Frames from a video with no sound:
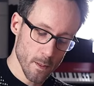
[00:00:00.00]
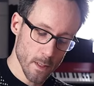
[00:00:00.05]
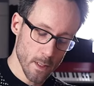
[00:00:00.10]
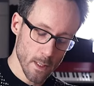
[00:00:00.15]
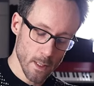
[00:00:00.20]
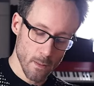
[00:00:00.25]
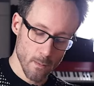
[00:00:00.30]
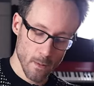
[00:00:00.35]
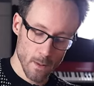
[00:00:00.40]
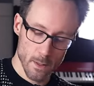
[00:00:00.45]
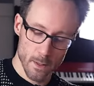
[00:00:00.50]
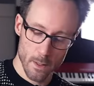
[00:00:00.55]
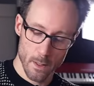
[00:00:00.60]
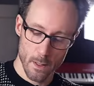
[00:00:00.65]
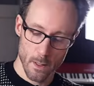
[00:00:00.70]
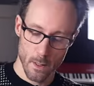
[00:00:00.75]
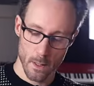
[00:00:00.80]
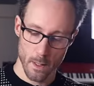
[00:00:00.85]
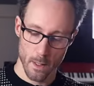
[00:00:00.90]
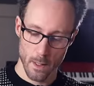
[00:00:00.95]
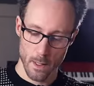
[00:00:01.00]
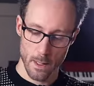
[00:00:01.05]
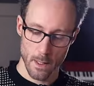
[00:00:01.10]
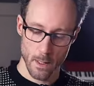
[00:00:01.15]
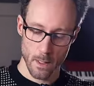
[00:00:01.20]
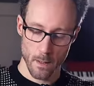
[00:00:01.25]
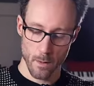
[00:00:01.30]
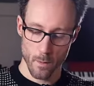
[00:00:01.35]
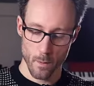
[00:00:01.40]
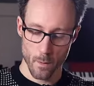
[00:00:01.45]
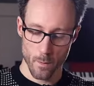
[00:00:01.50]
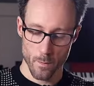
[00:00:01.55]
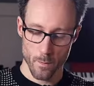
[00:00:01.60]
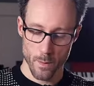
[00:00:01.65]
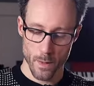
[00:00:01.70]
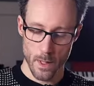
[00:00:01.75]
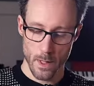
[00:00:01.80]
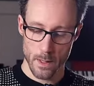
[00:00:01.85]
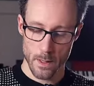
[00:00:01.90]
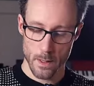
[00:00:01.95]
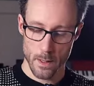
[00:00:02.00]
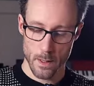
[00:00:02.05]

cables a little bit.